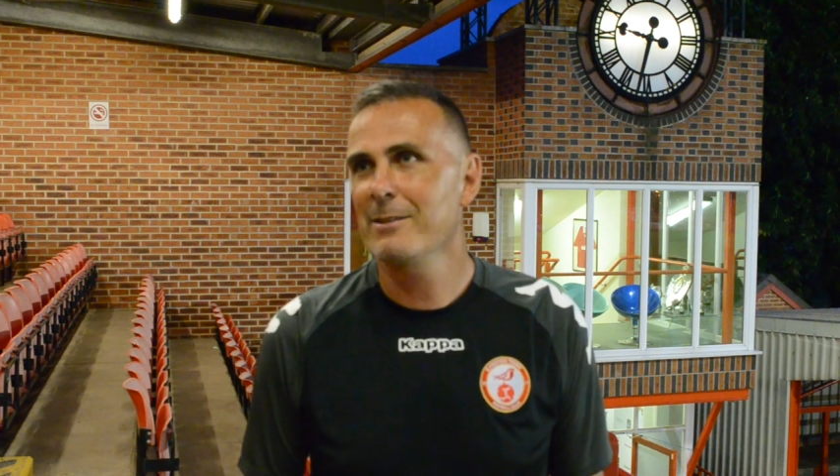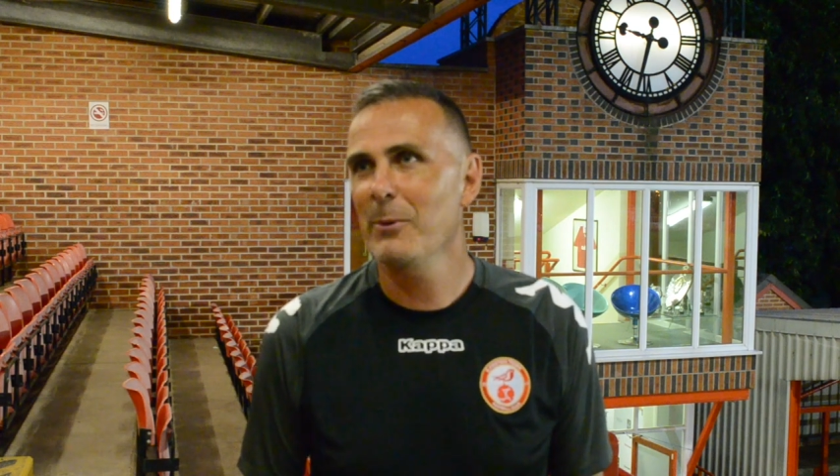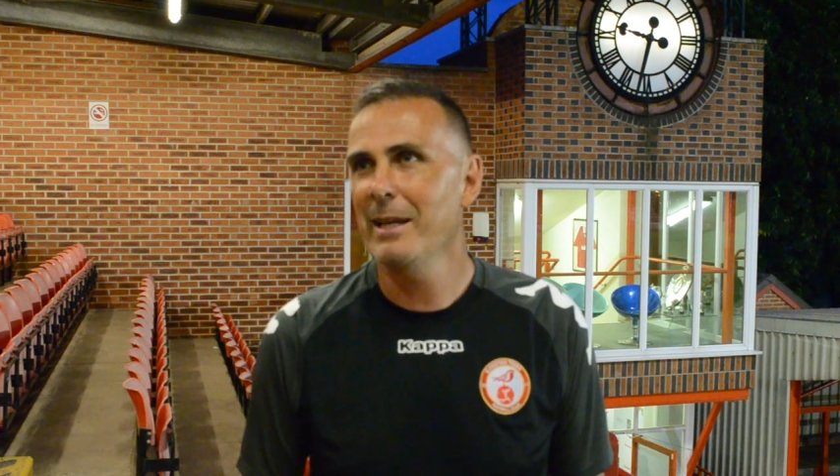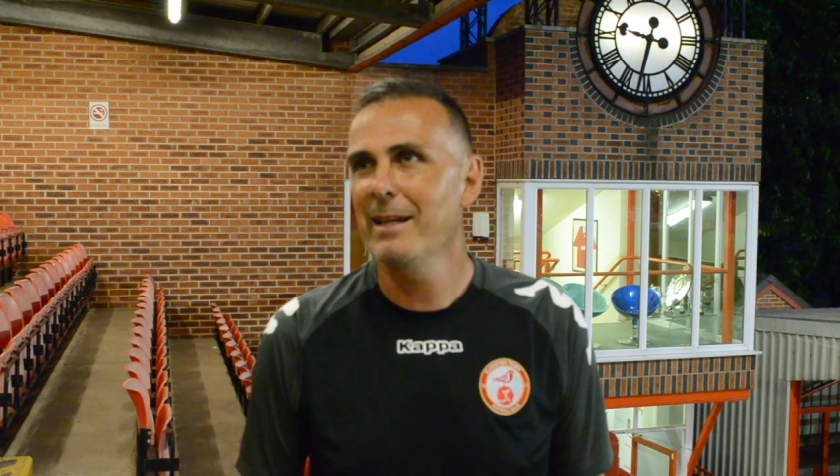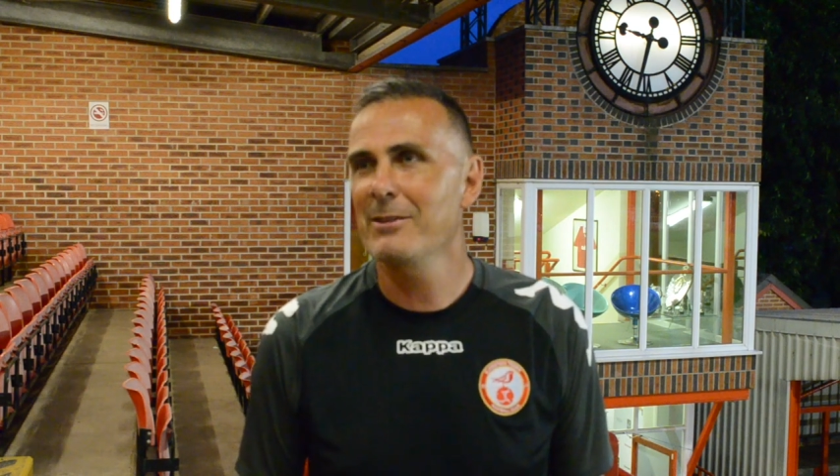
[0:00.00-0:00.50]

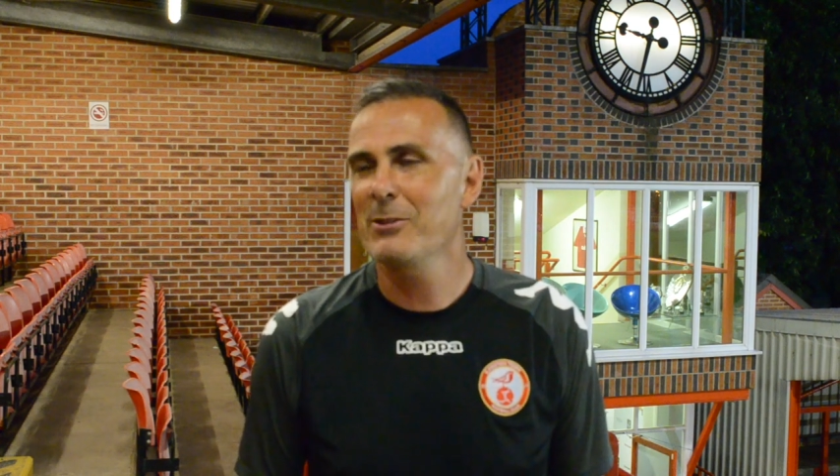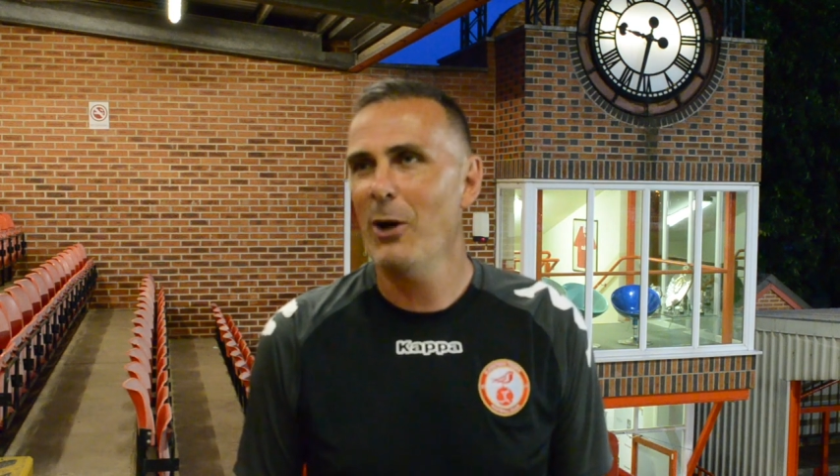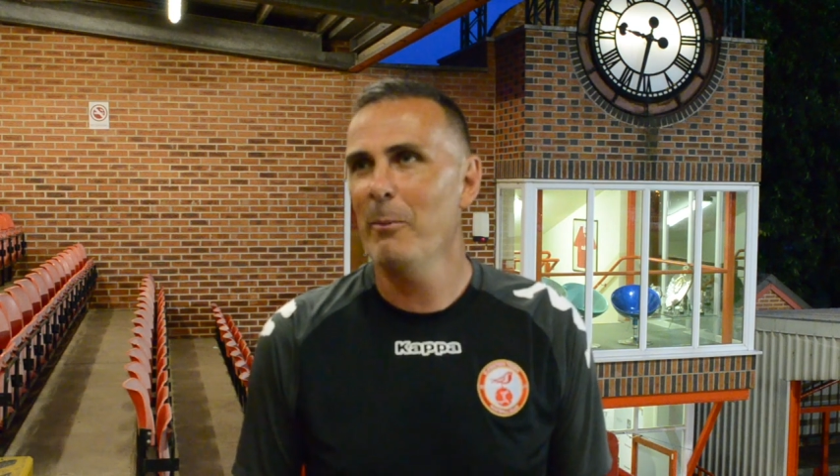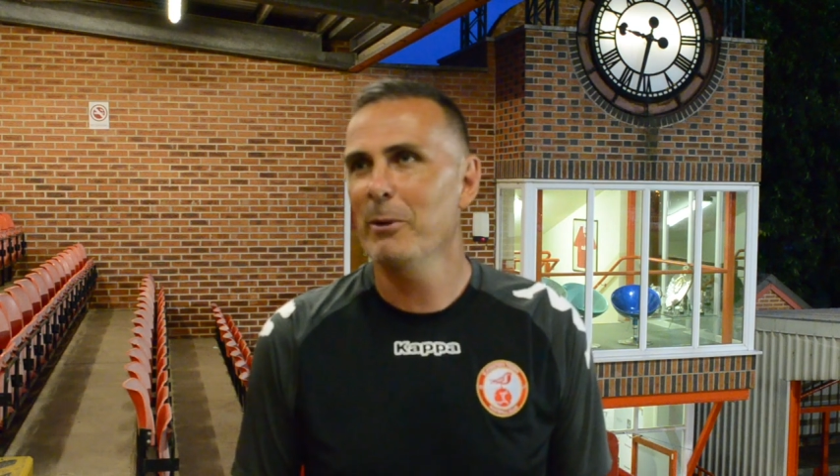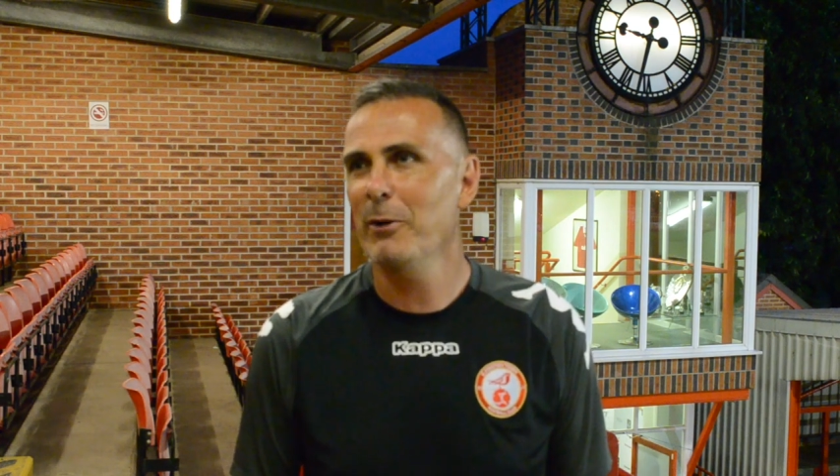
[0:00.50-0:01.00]
Swinney and
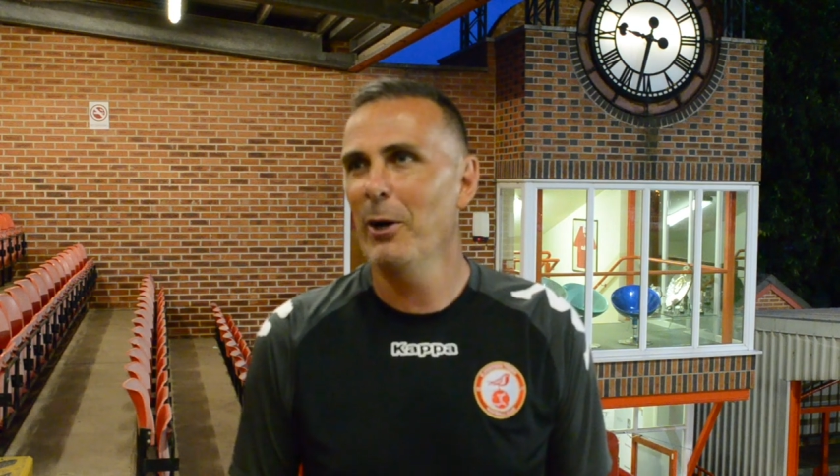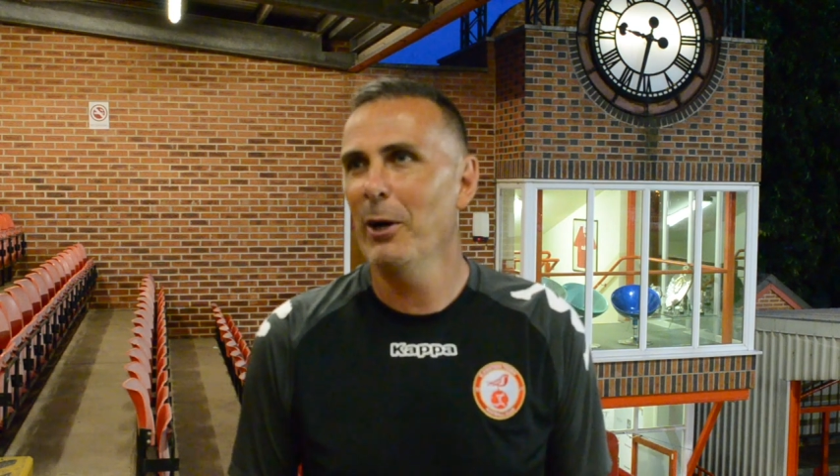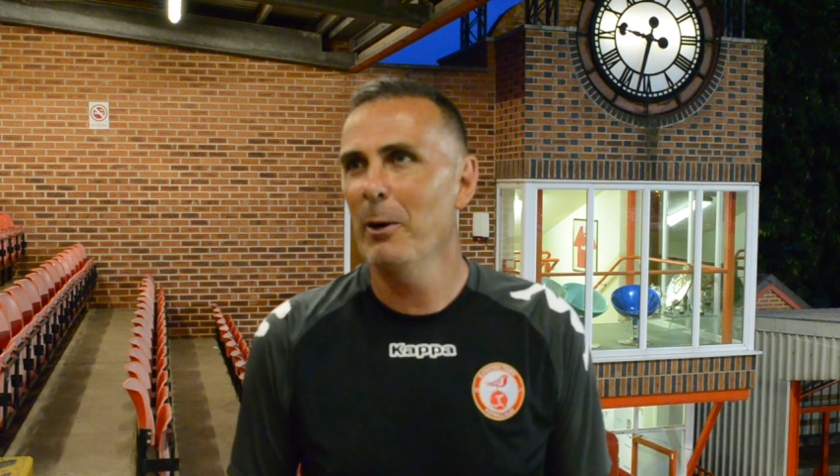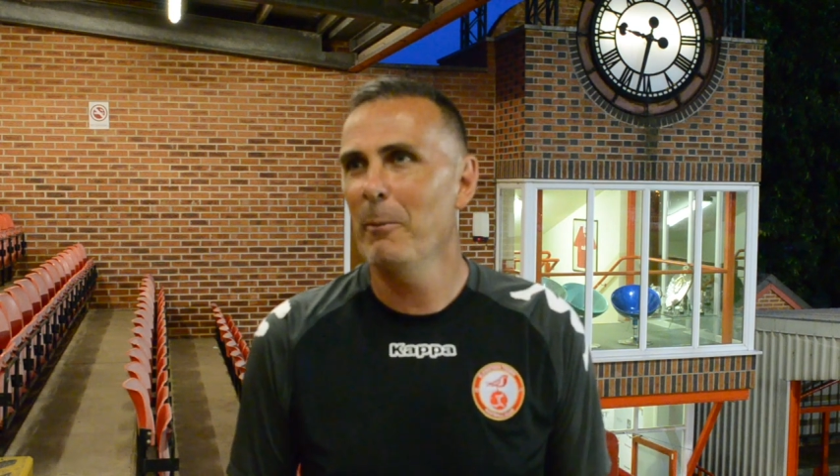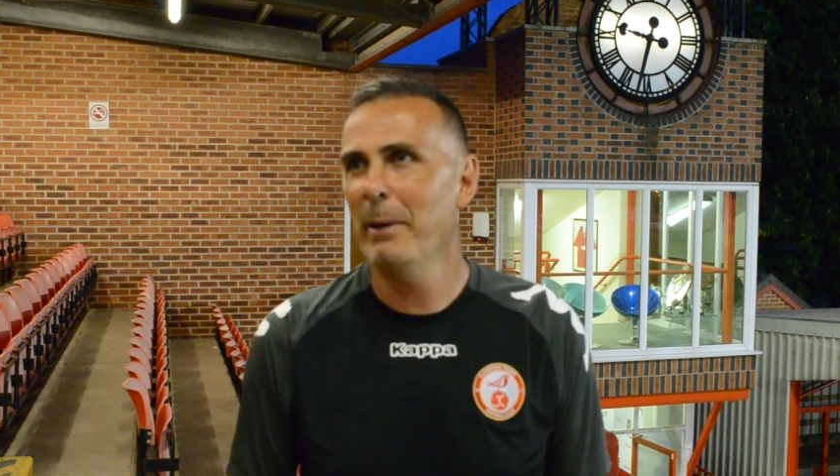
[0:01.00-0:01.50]
Simon have got
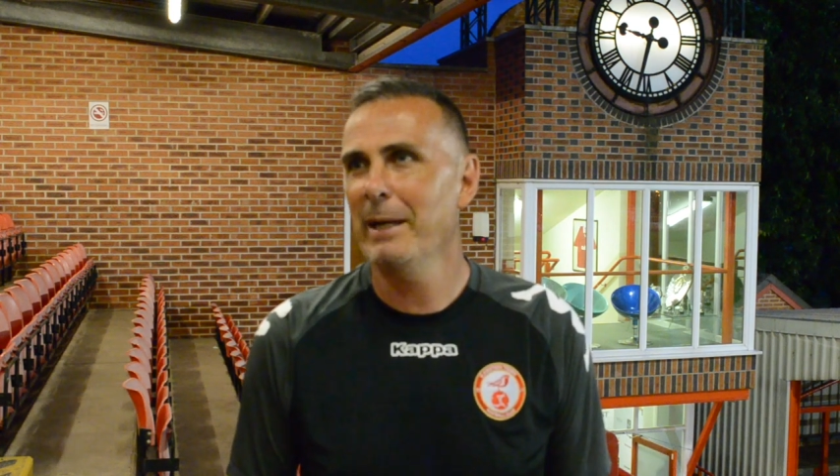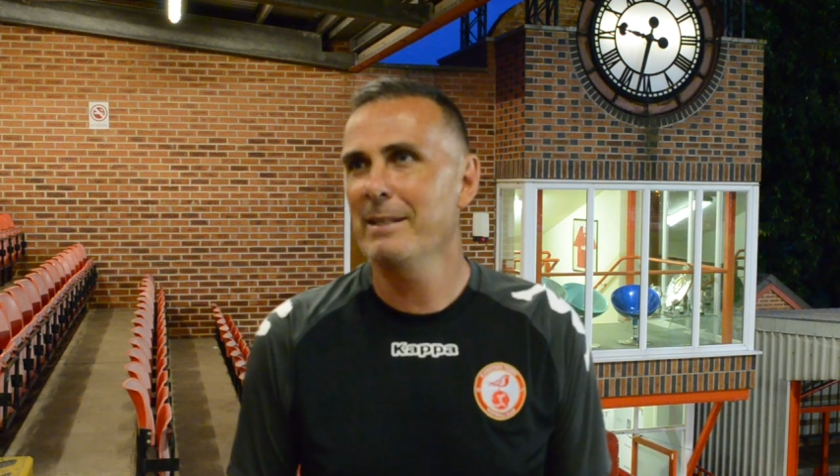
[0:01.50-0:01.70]
a big